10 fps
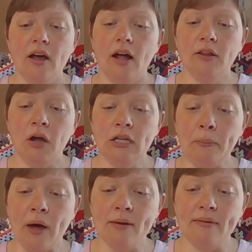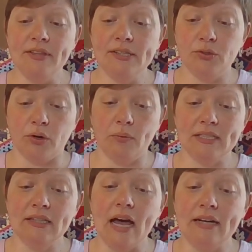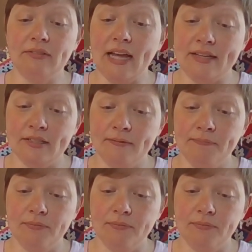Along the bottom of this door was a line of light.